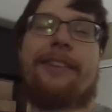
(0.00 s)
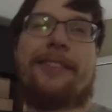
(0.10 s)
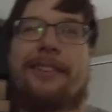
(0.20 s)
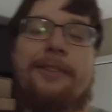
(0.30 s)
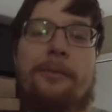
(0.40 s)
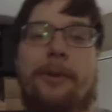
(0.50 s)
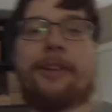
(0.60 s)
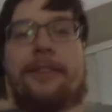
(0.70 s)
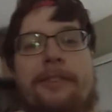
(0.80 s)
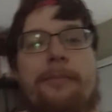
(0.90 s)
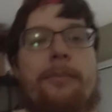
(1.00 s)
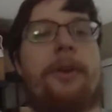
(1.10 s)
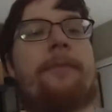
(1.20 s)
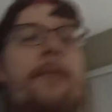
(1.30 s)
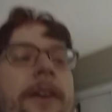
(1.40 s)
I guess that's still pretty decent,
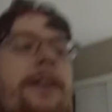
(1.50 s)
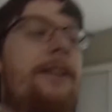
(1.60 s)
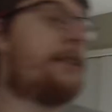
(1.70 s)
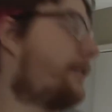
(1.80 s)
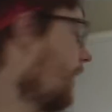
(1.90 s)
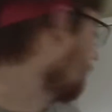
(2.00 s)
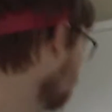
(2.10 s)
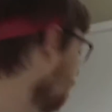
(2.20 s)
but yeah.